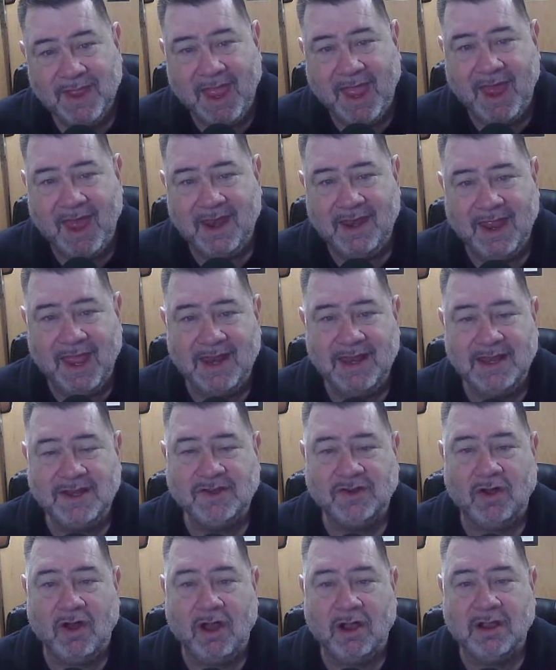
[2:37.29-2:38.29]
and any
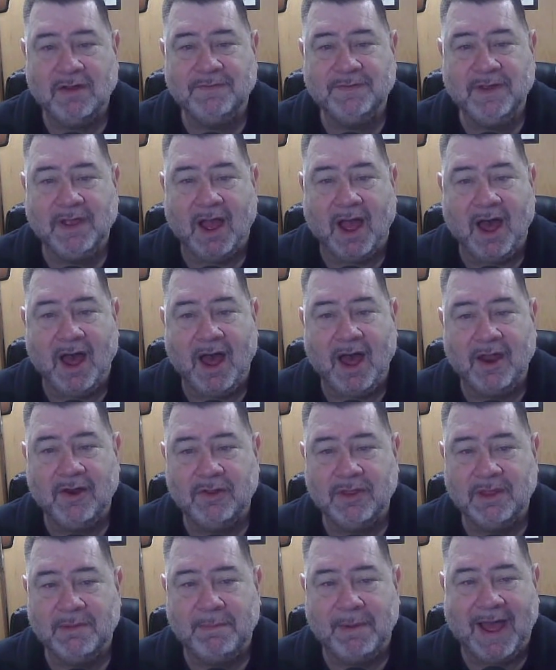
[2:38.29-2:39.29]
talk of
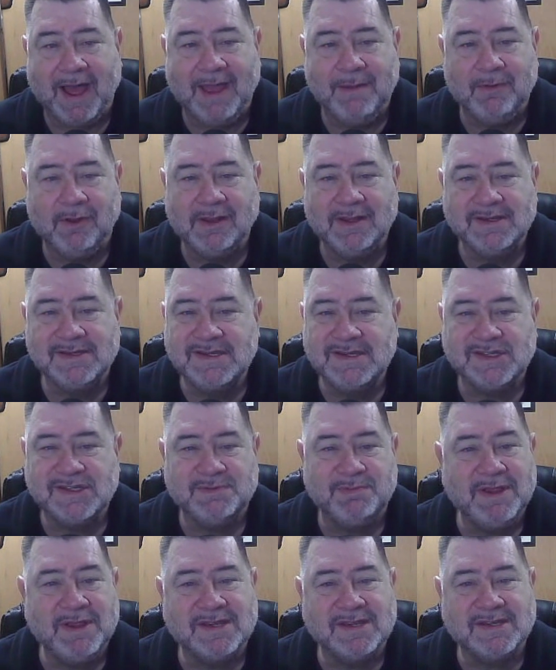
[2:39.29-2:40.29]
God or the Bible is
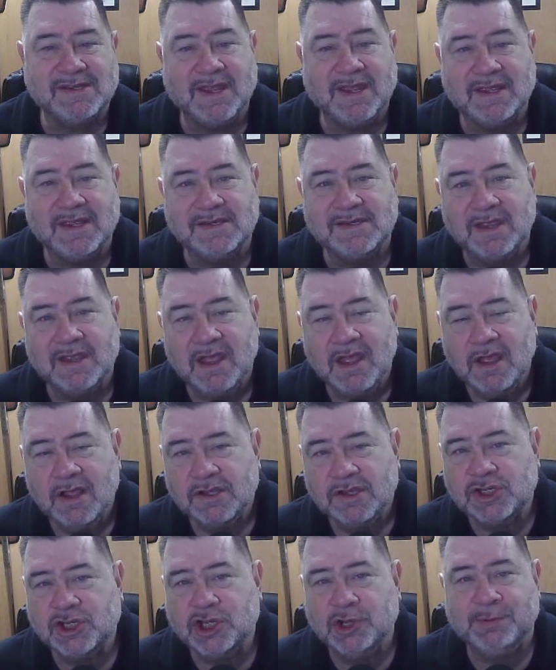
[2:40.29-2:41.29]
dismissed as
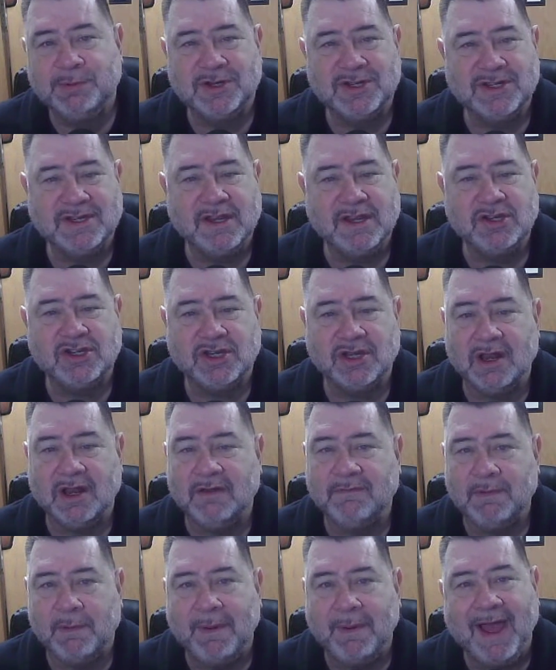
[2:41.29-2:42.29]
superstition
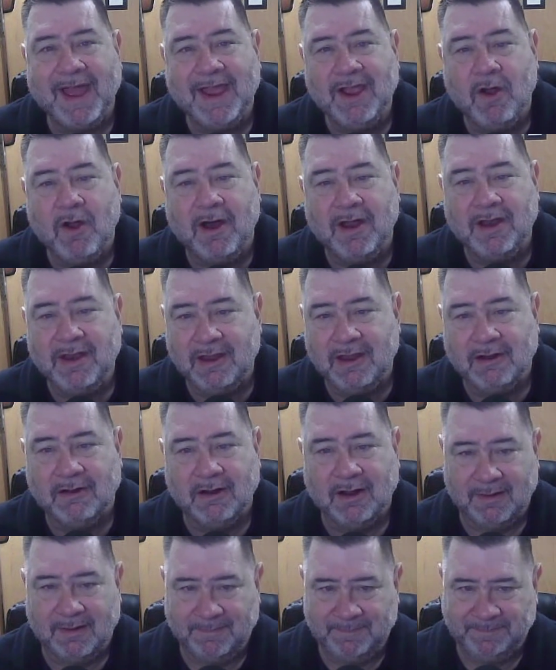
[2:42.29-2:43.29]
of a bygone
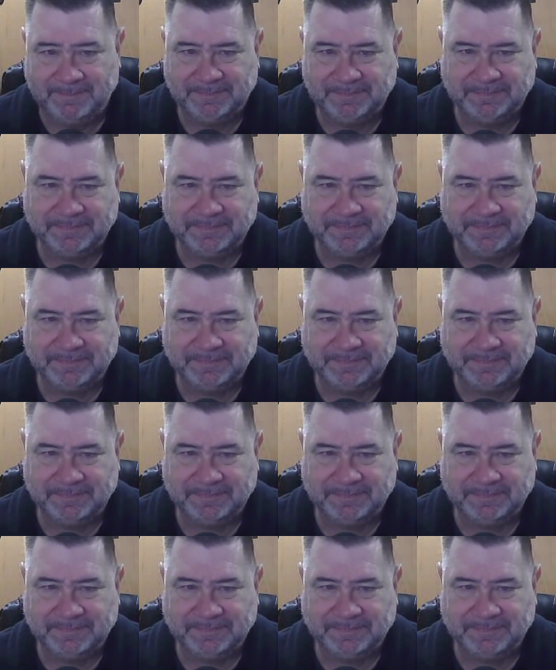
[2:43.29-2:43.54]
era.